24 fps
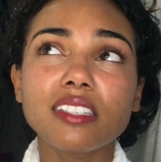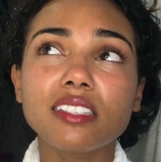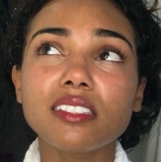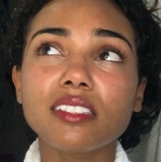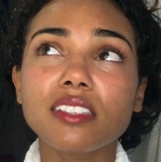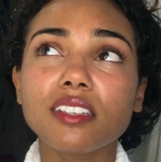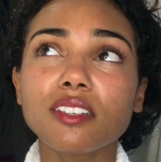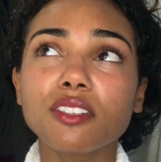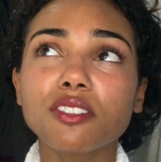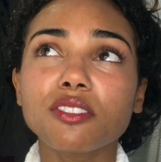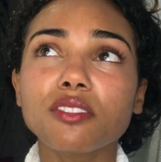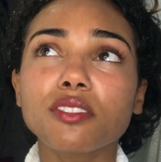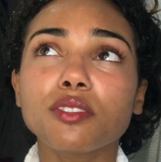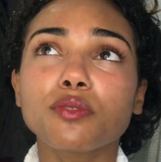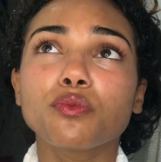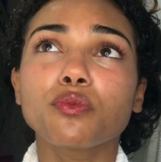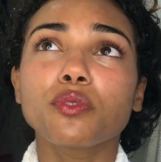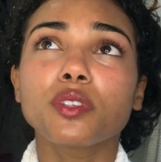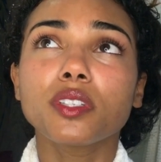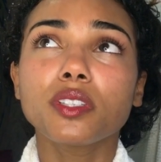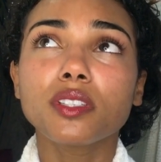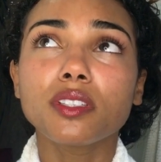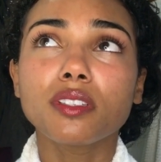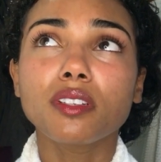things that are just
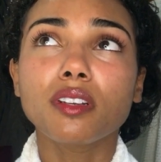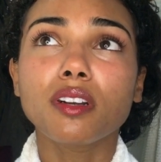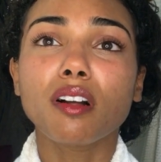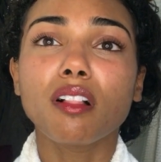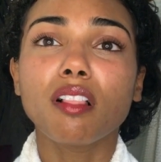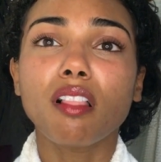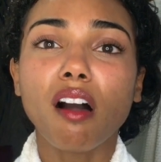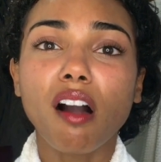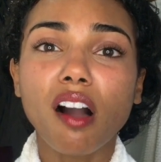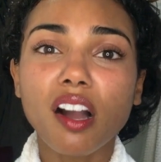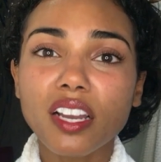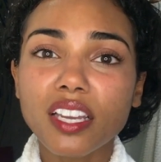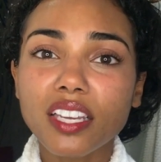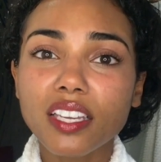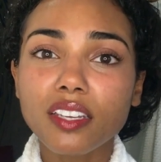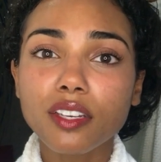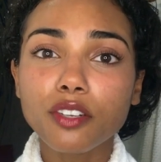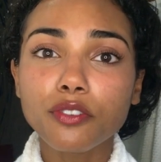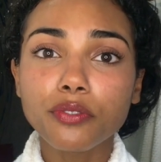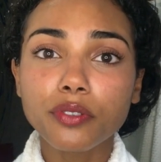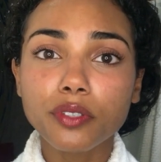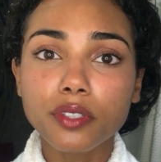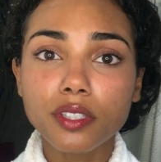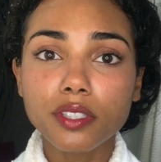really
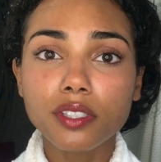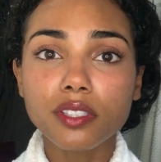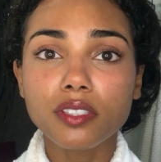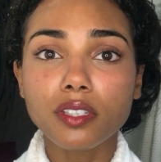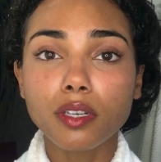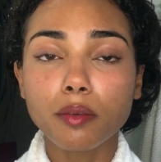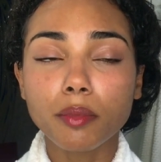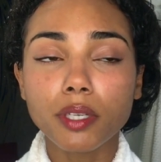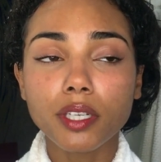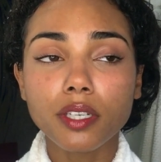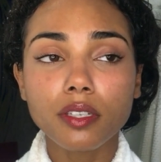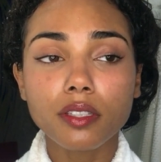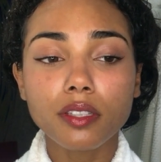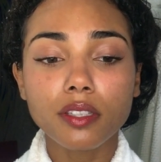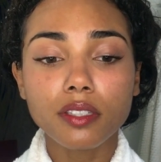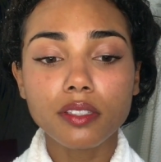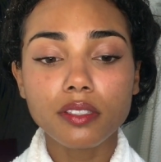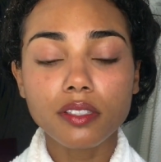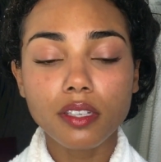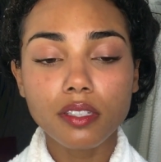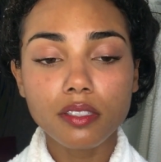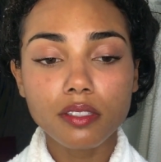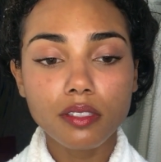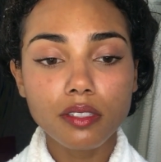clogging for the stomach, the
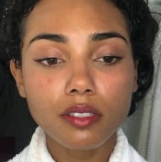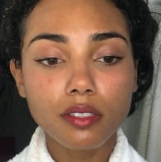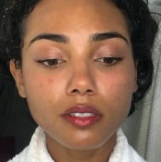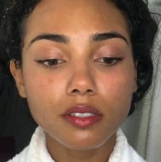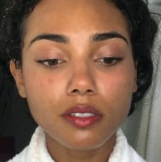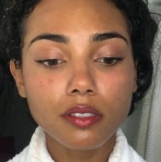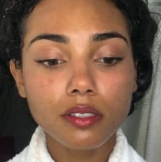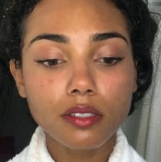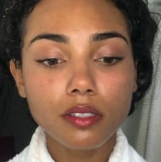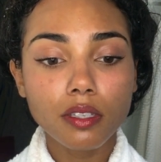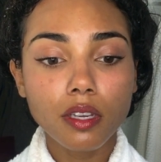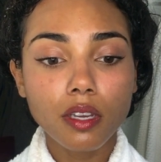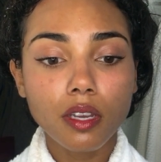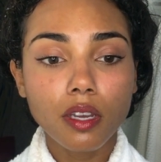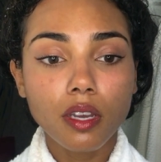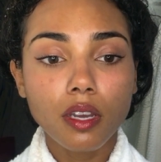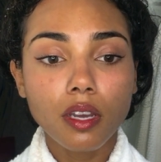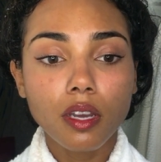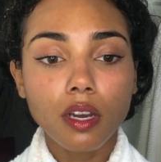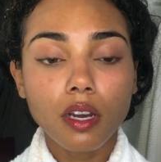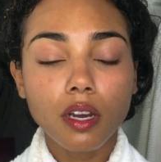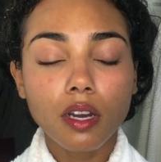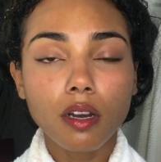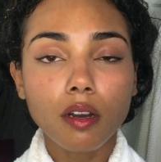intestines,
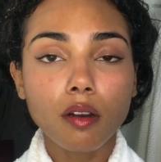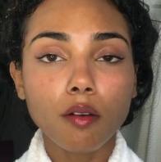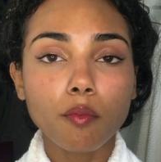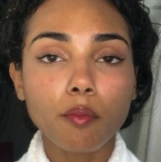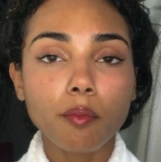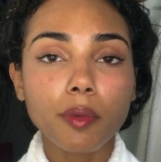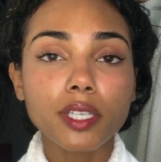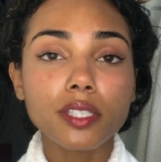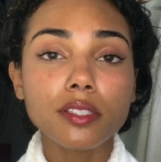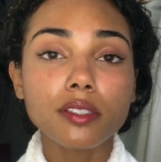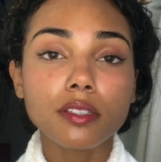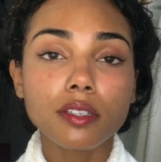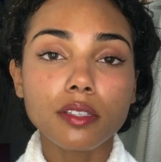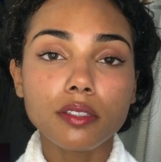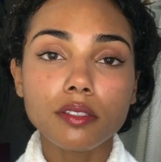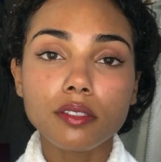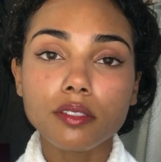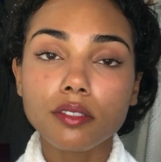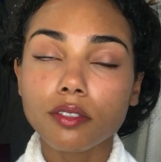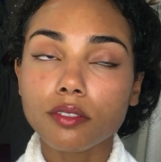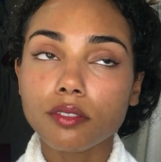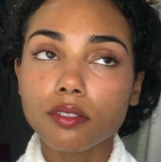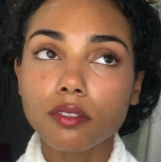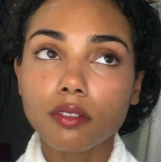my skin
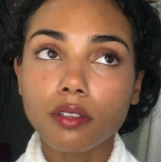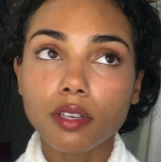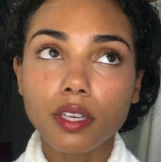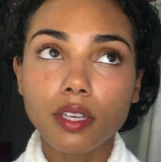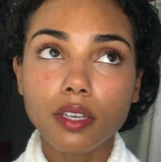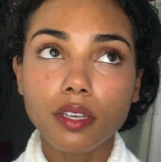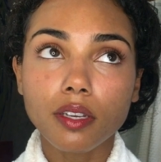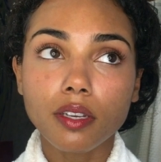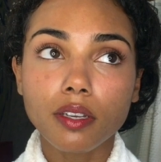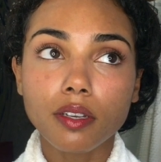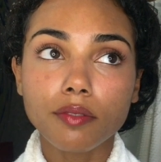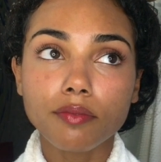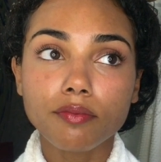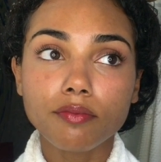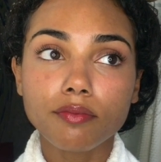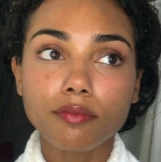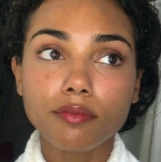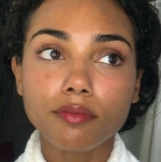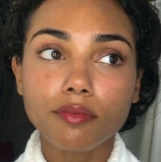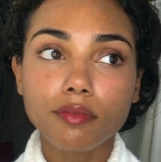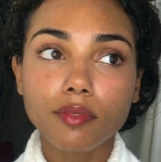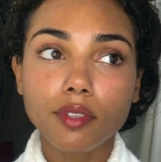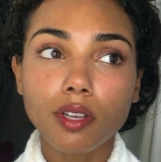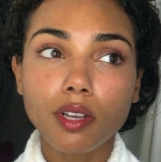starts looking
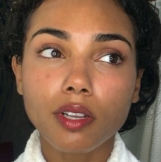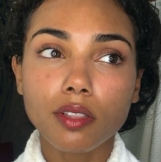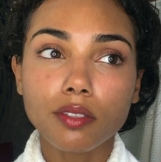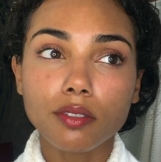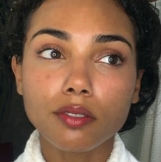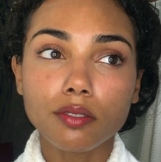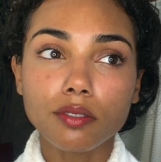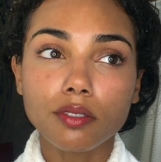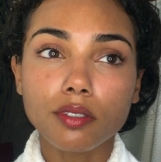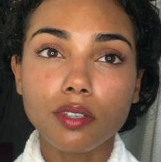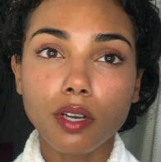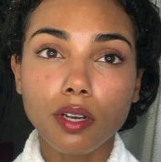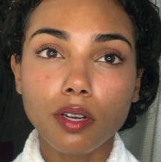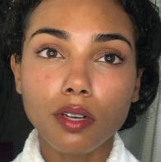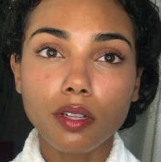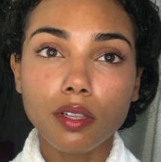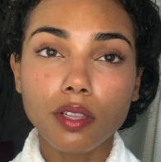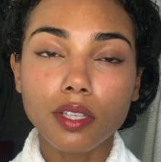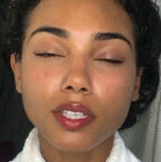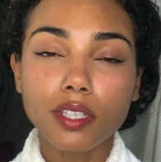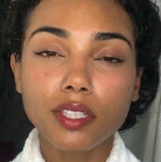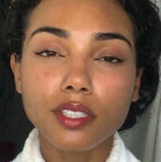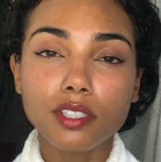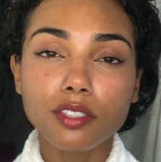a little
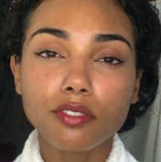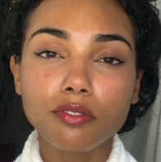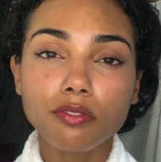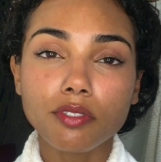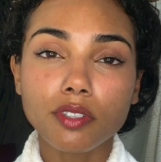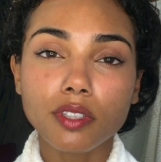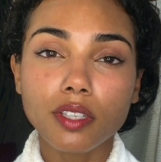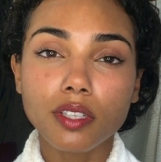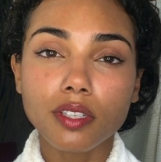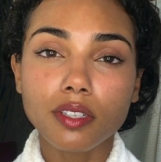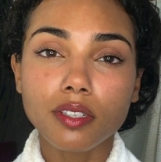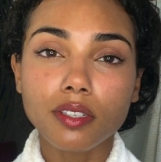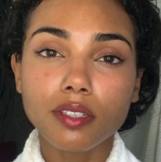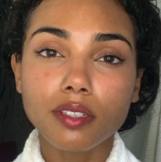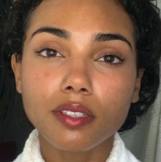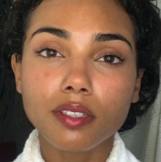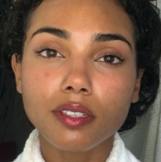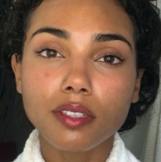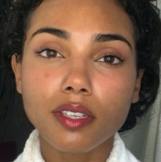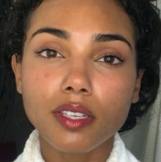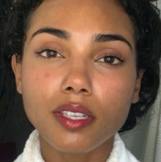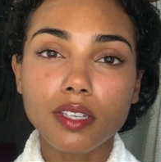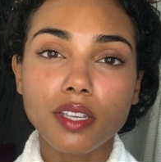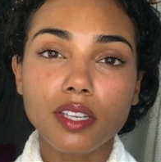dull, and I just feel like
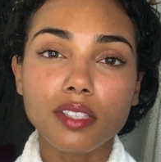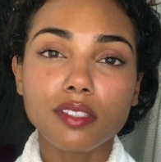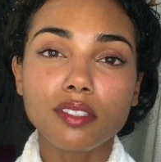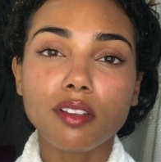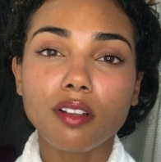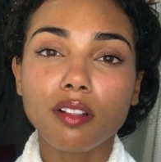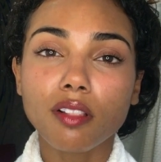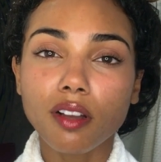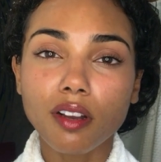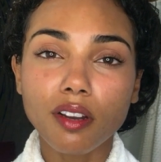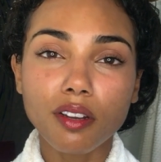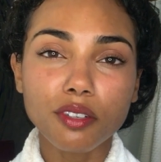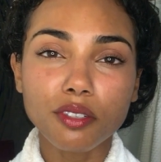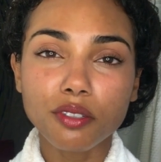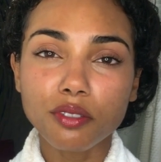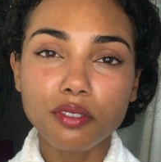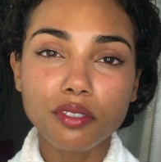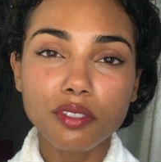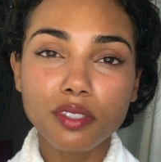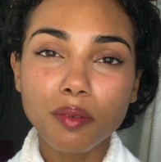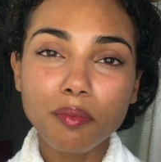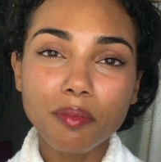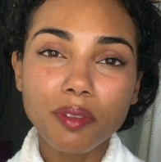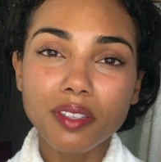it gets clogged or
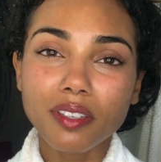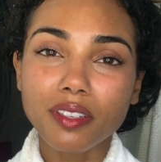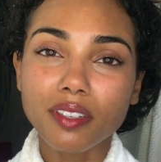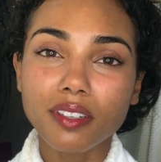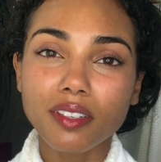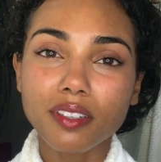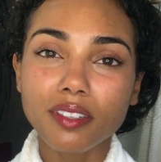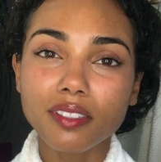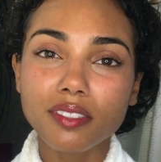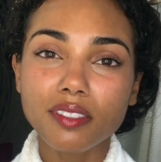something.